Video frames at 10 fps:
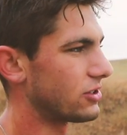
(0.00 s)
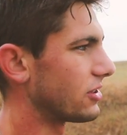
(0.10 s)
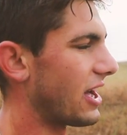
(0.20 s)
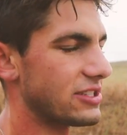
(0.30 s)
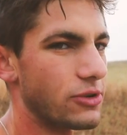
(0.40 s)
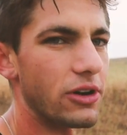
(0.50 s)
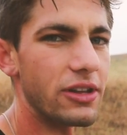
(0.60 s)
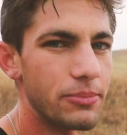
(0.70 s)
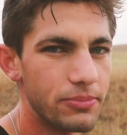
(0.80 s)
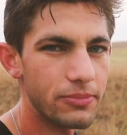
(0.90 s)
Good last
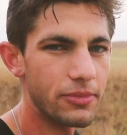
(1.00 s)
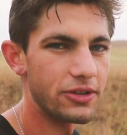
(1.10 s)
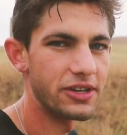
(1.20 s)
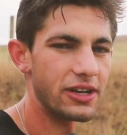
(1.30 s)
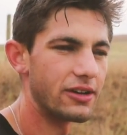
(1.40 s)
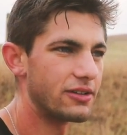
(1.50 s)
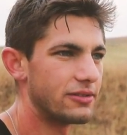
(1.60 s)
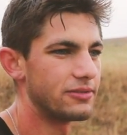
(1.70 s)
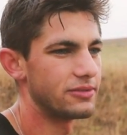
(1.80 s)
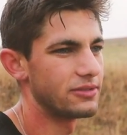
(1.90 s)
run in Montana.
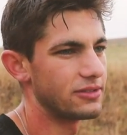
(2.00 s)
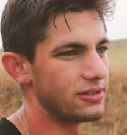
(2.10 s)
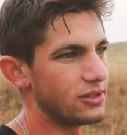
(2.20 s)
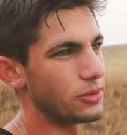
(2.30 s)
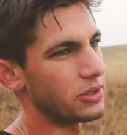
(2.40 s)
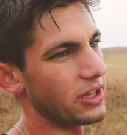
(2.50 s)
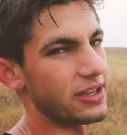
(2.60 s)
We